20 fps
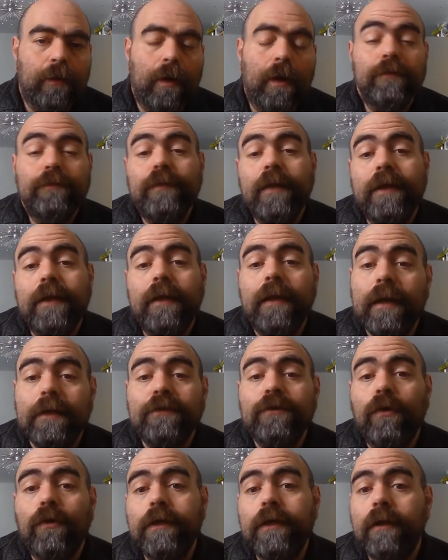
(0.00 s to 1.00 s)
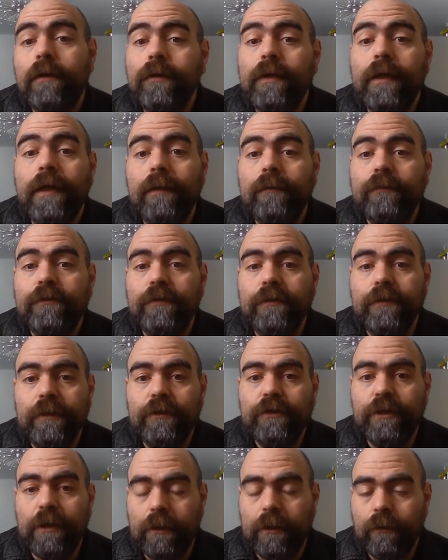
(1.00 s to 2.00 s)
was playing a lot of storyteller games
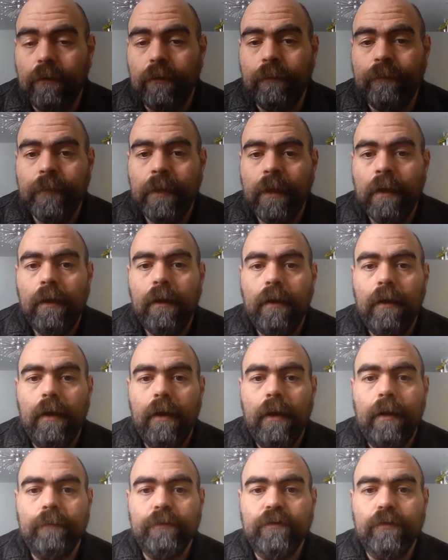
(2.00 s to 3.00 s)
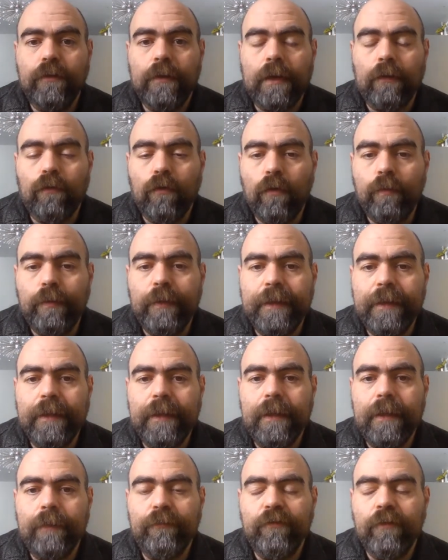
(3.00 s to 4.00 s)
in general, so a lot of role playing
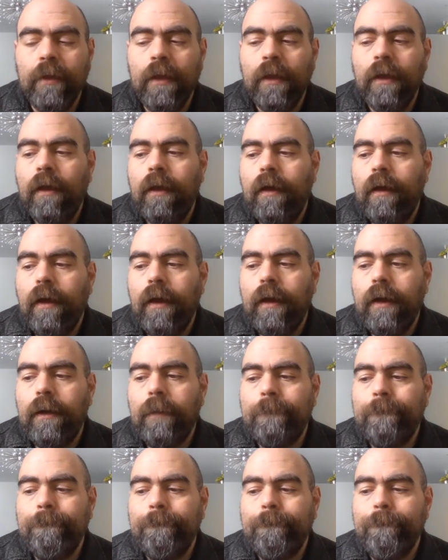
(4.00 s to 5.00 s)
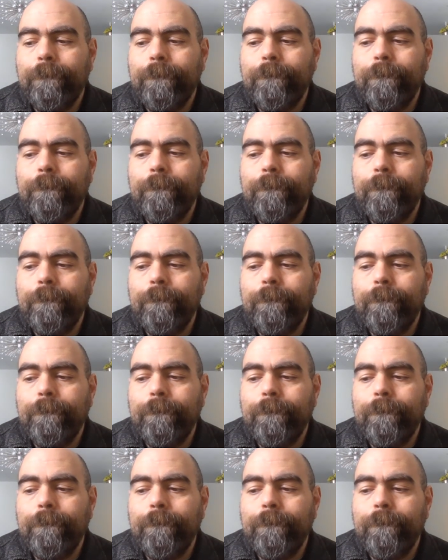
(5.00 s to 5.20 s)
games. Um,